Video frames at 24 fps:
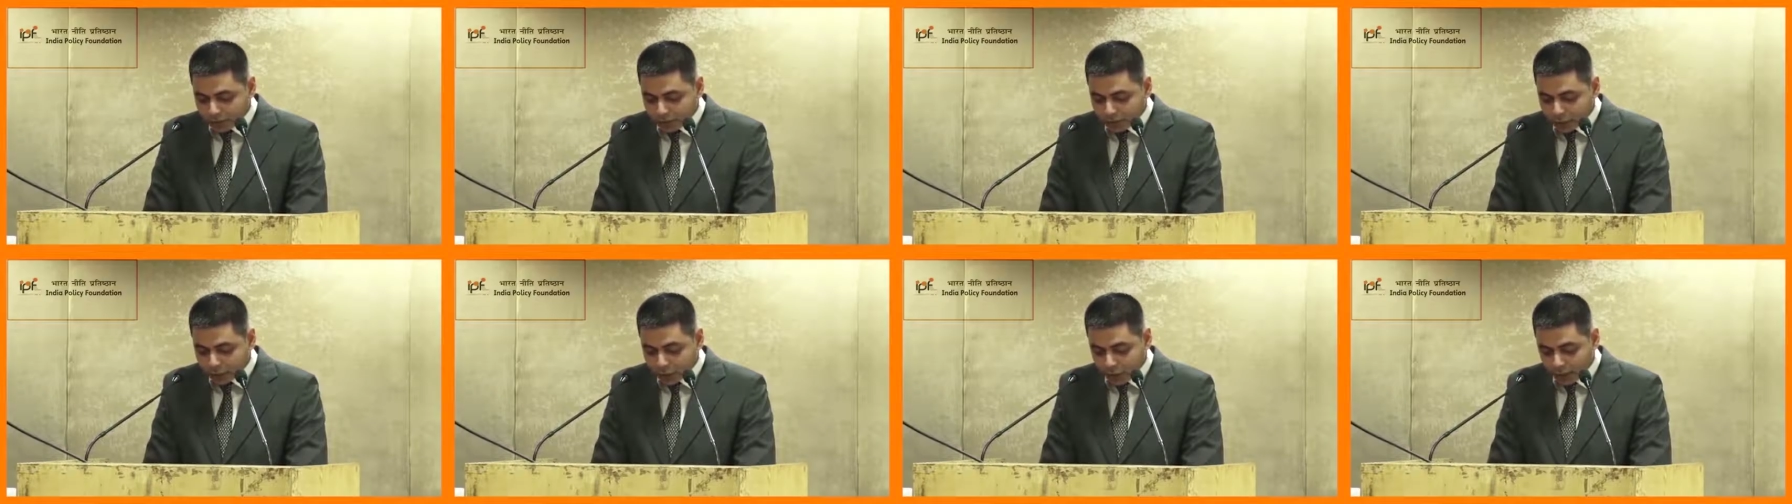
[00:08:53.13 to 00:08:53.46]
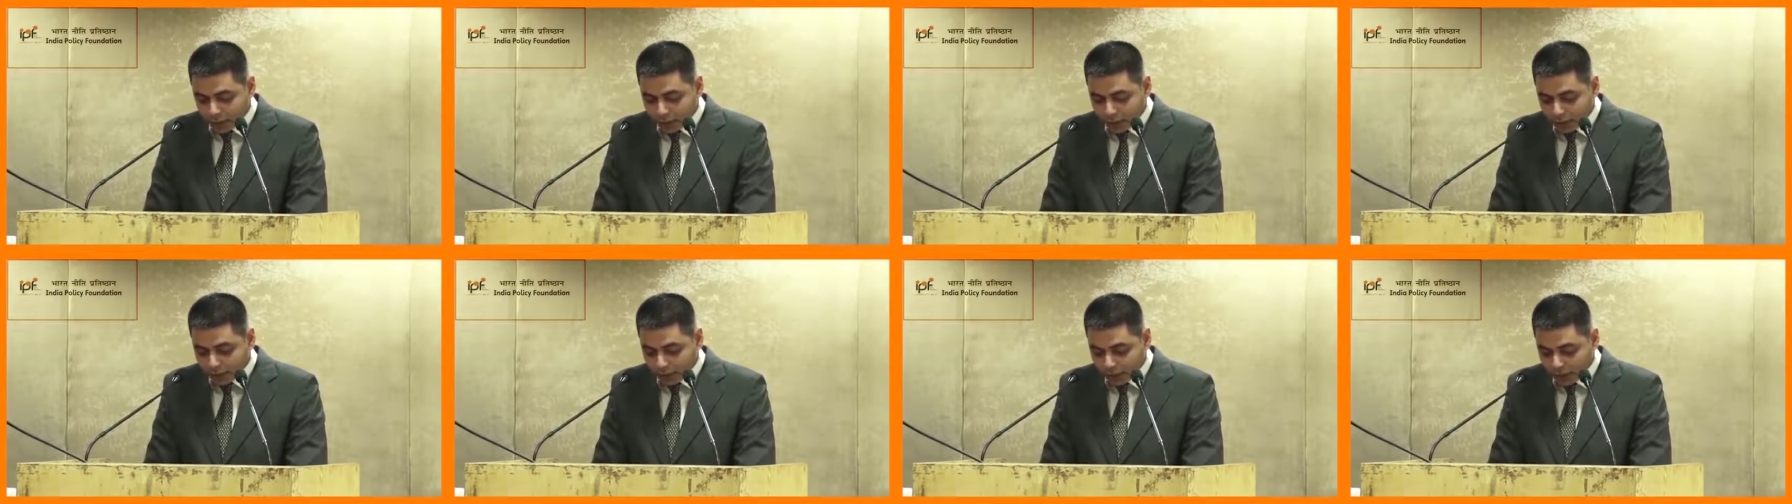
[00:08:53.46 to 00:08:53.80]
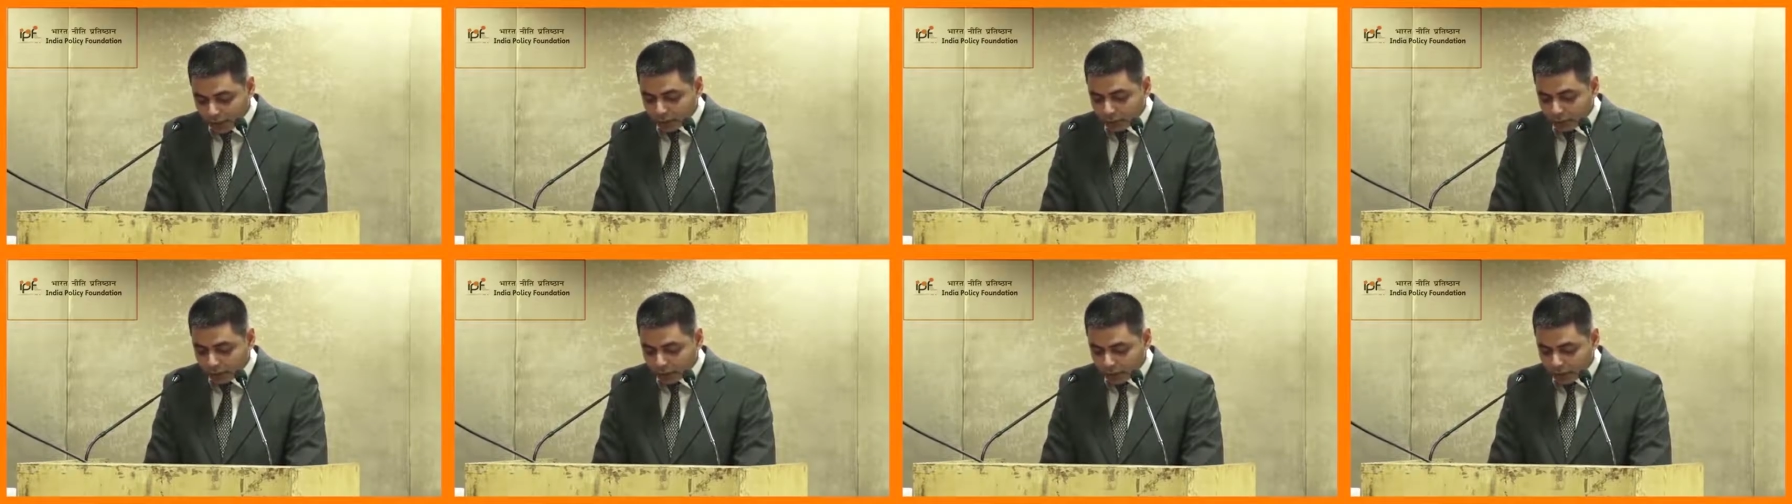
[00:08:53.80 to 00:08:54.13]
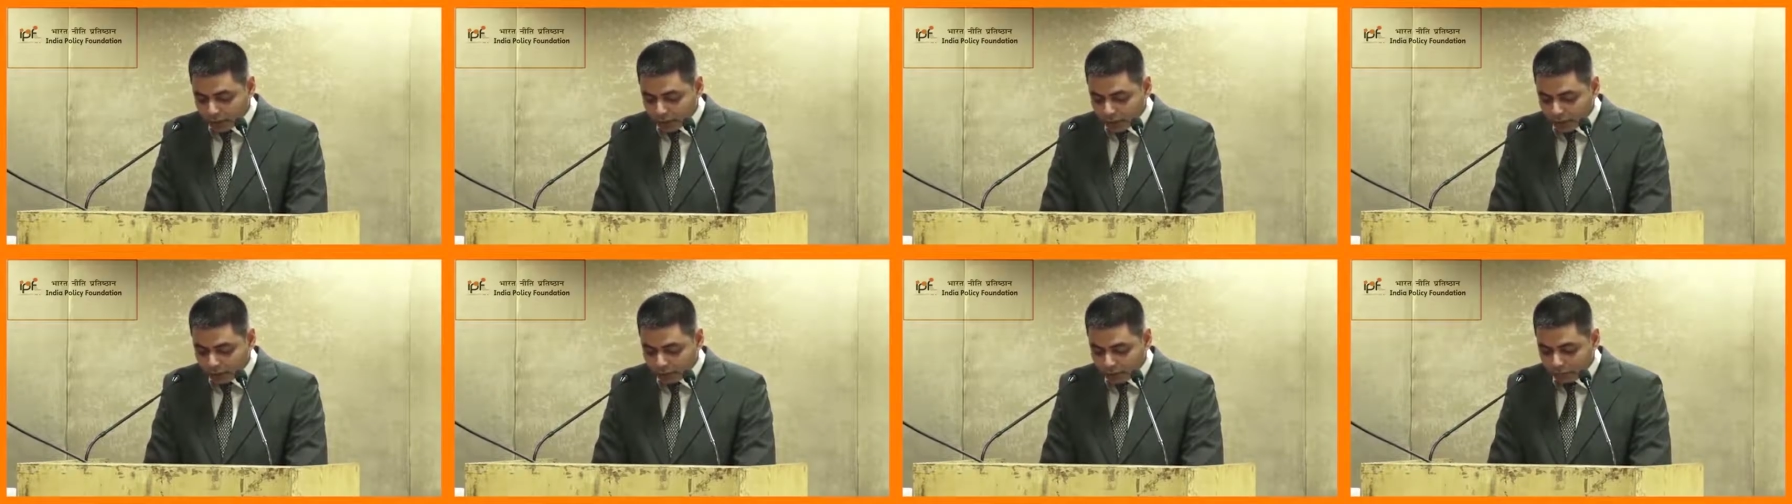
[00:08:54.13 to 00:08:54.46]
were shot near the
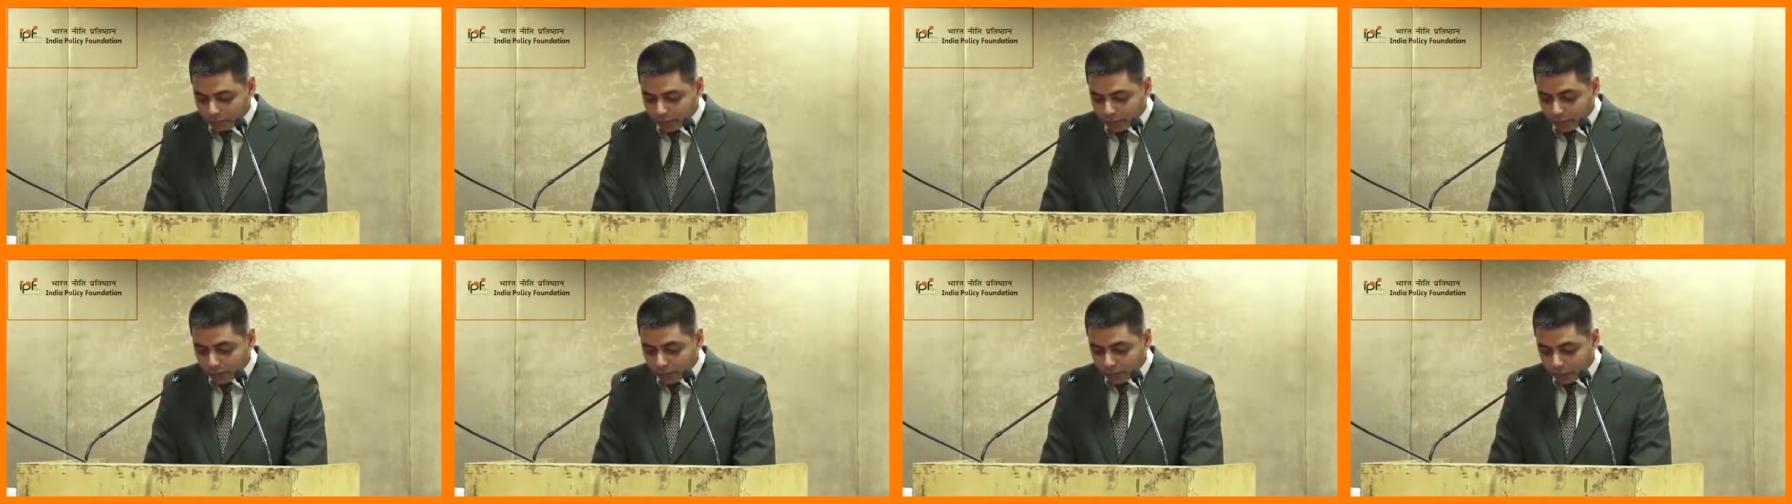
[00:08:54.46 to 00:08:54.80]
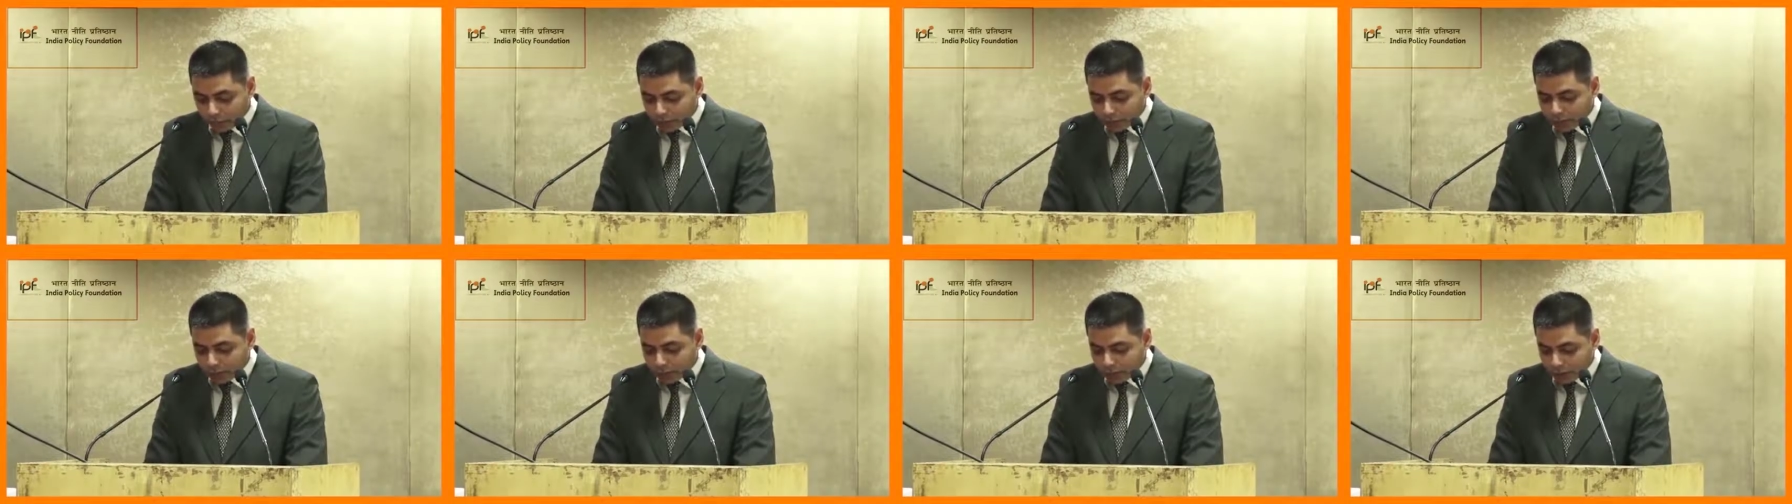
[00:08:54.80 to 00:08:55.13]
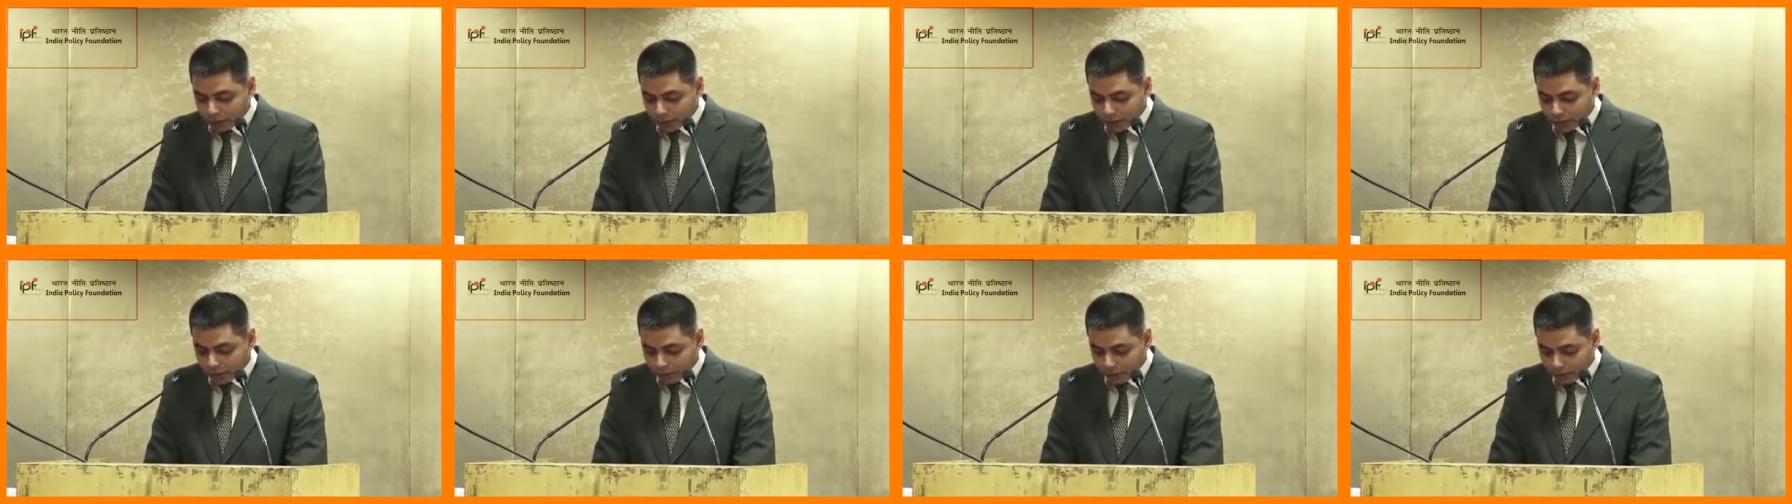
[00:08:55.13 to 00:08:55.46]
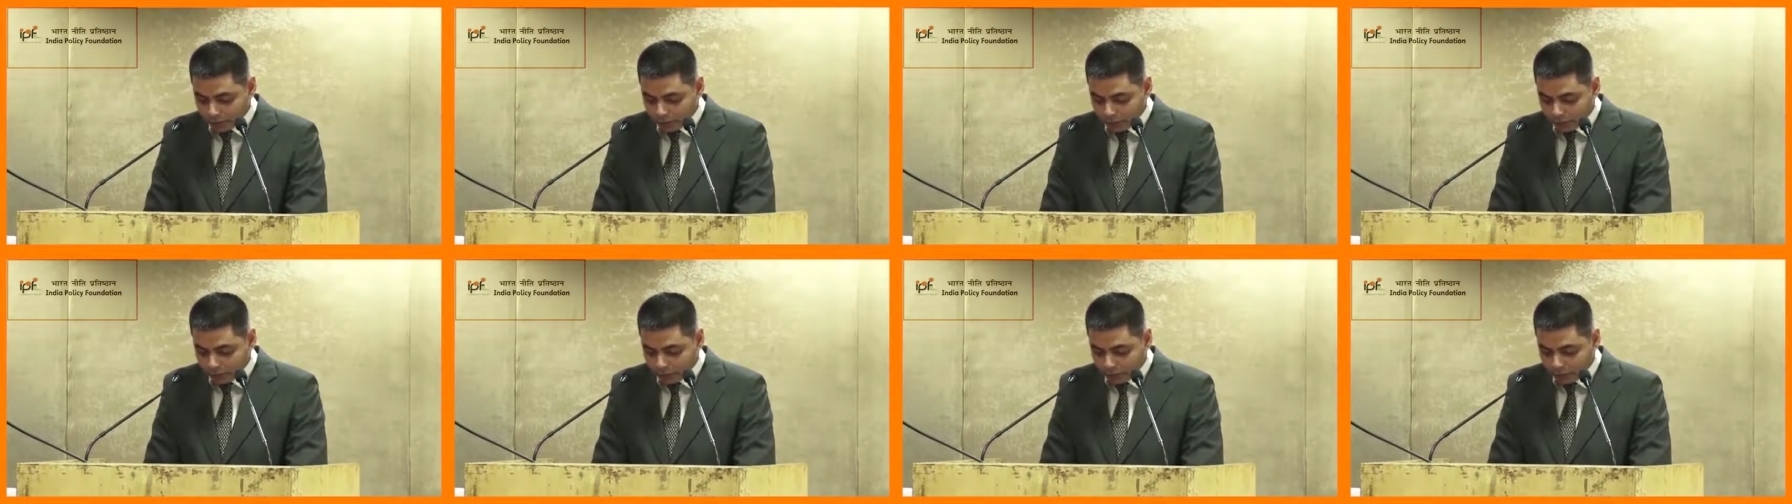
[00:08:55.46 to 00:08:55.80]
border while crossing to India.